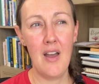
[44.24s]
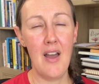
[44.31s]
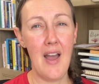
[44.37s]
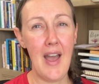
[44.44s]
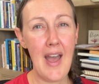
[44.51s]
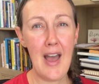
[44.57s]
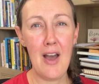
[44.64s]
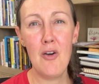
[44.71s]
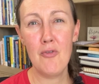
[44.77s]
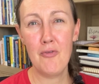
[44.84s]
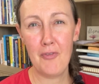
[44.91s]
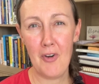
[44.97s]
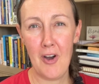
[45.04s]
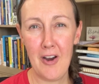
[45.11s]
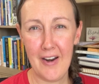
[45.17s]
how
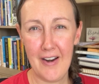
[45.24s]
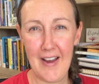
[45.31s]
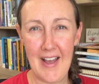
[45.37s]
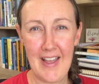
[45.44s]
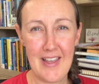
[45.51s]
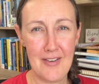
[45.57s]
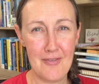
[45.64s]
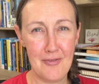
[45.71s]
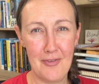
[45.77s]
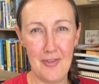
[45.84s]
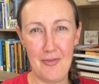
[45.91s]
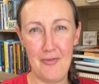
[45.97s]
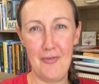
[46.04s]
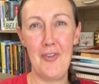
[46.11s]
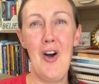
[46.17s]
far I have
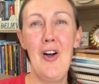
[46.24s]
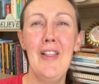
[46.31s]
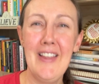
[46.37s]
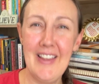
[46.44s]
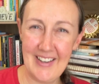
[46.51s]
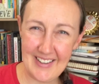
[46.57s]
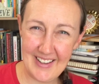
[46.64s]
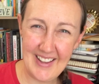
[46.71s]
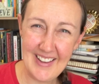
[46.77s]
fallen